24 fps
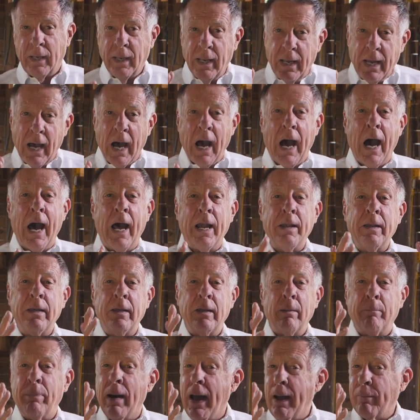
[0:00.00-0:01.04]
God,
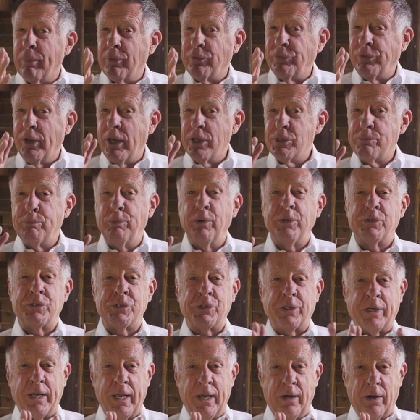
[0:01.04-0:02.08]
the Bible says, put
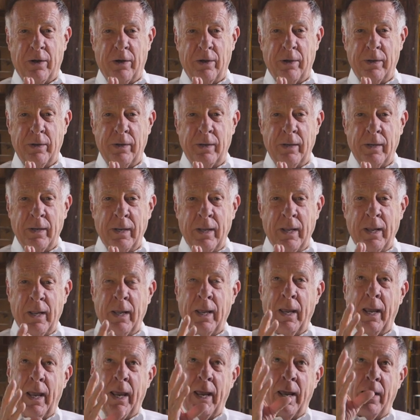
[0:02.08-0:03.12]
skin on.
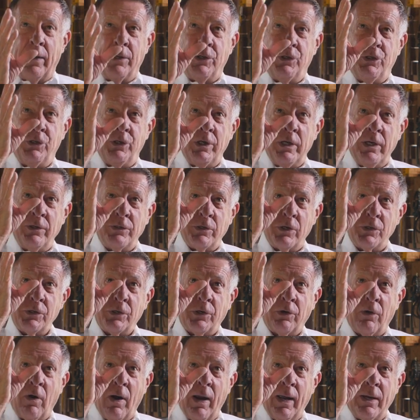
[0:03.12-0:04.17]
And Jesus
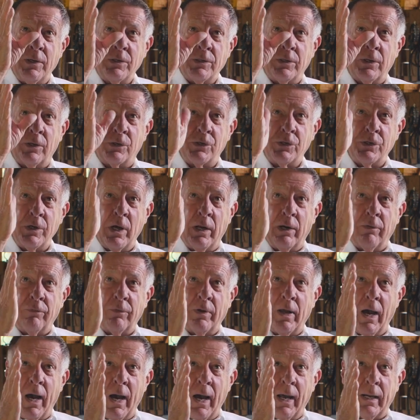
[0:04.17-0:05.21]
Christ, the Son of
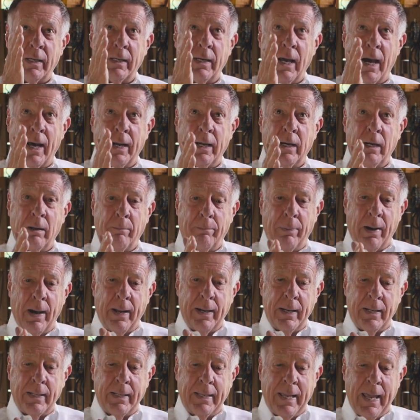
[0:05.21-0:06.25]
God, God in a
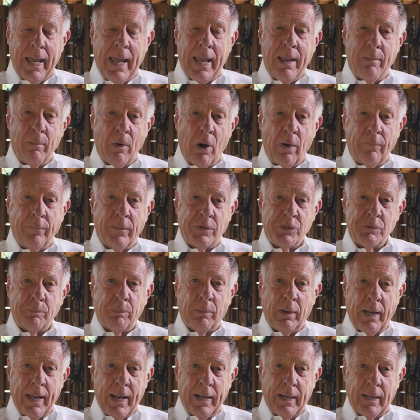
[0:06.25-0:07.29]
body, came on this
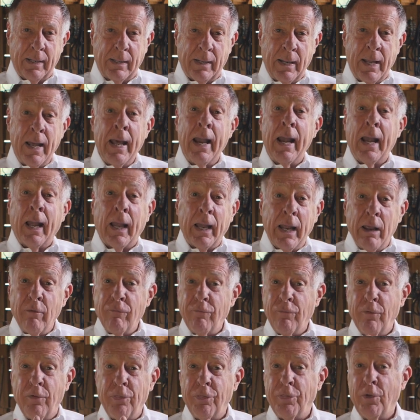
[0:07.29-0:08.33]
planet, lived
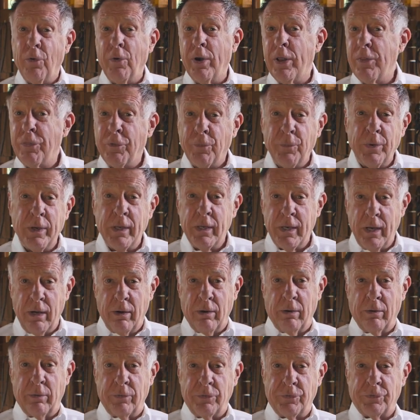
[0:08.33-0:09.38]
for 33
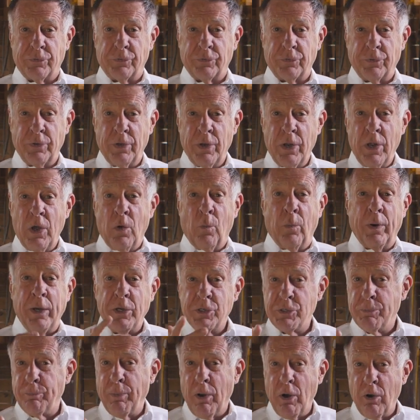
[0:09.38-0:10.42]
years. When he
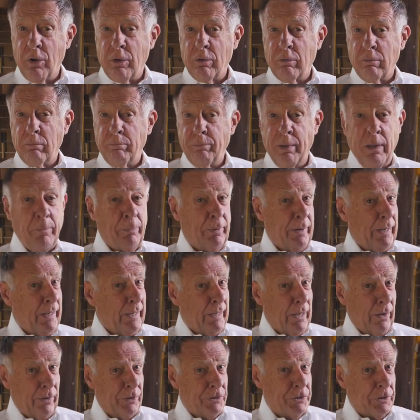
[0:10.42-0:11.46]
spoke, people didn't
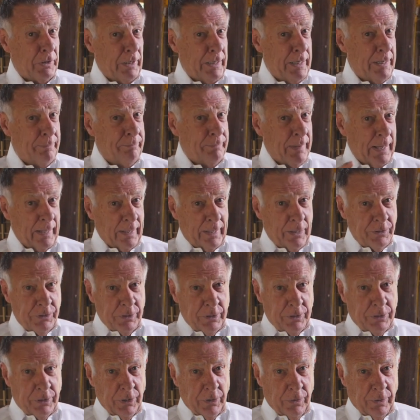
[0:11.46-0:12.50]
go to sleep. They
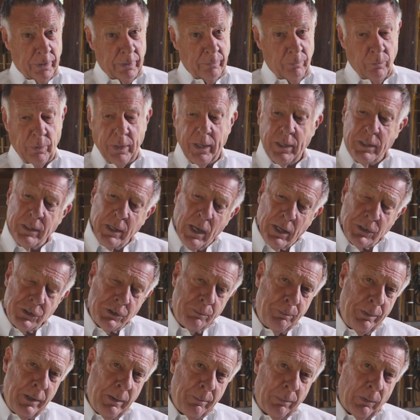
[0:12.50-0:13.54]
listened to him. When he
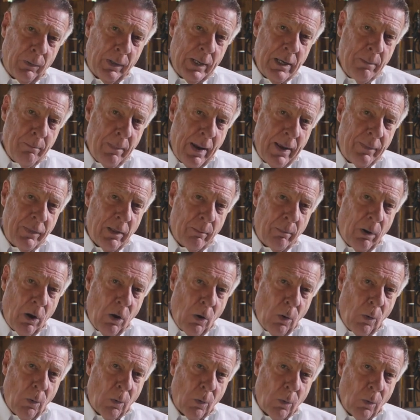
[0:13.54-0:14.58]
touched people, he made them
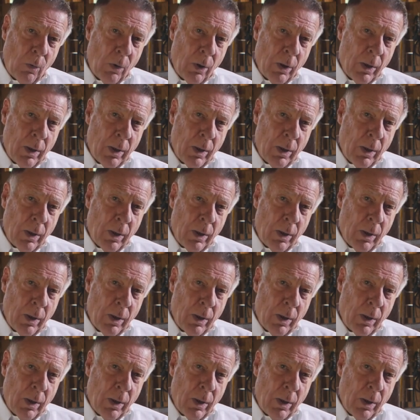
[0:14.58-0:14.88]
whole.